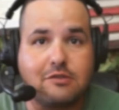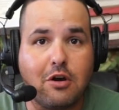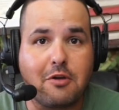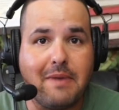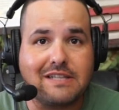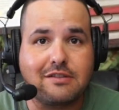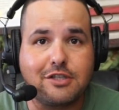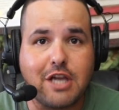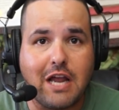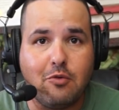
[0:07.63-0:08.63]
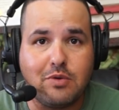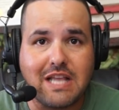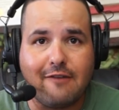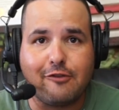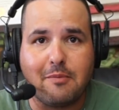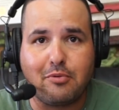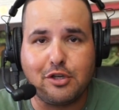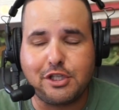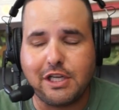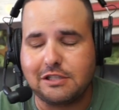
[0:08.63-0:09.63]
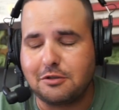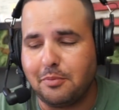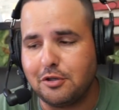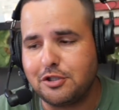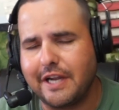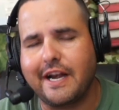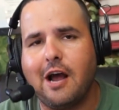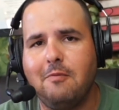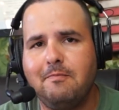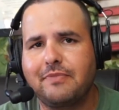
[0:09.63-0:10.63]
welcome back to the channel. We definitely appreciate the support. Check it out.